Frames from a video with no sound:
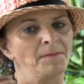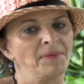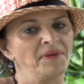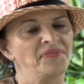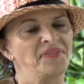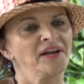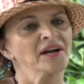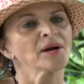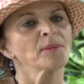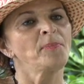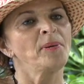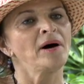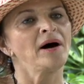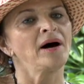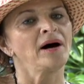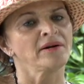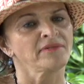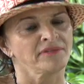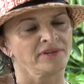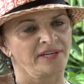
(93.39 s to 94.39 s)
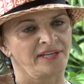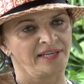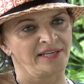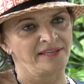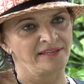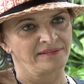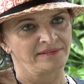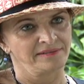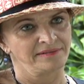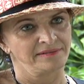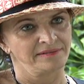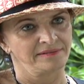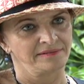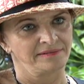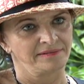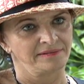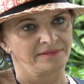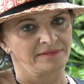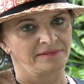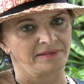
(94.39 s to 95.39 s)
But their poverty
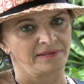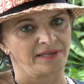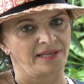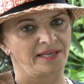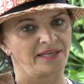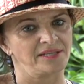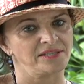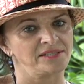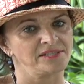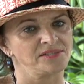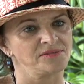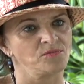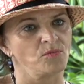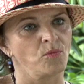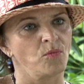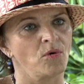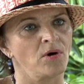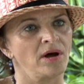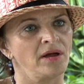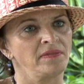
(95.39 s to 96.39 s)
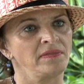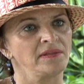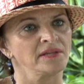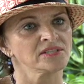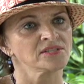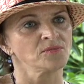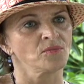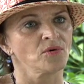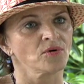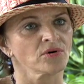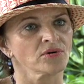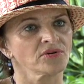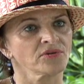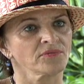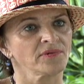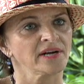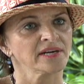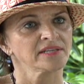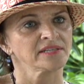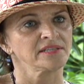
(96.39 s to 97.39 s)
is one that's more
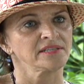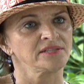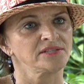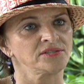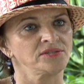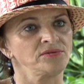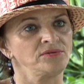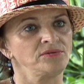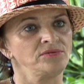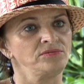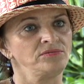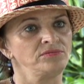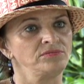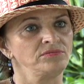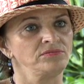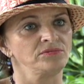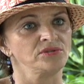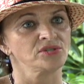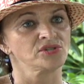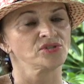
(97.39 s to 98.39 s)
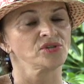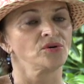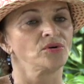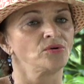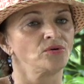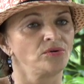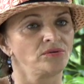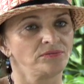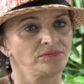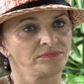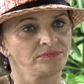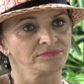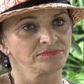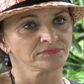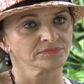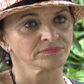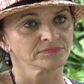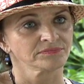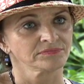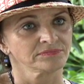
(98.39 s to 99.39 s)
directed to the soul.
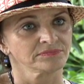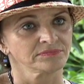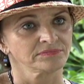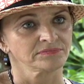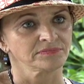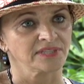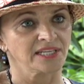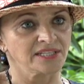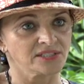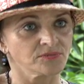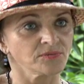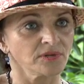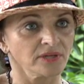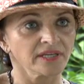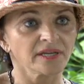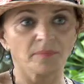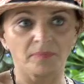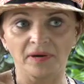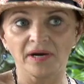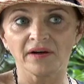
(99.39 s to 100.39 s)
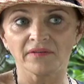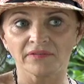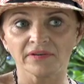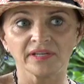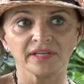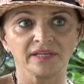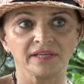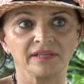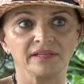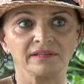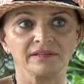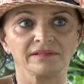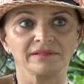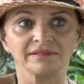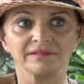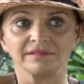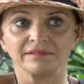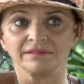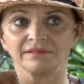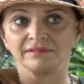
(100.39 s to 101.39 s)
It's really a poverty
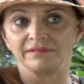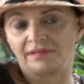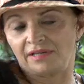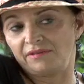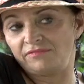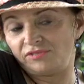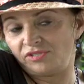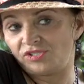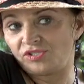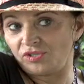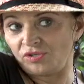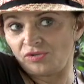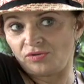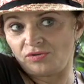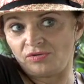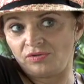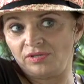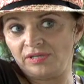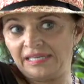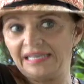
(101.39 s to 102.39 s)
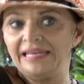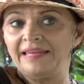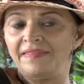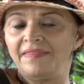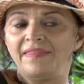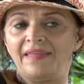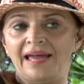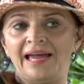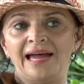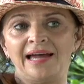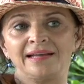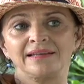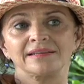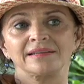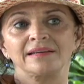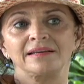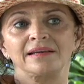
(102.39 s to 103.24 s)
of the soul, in that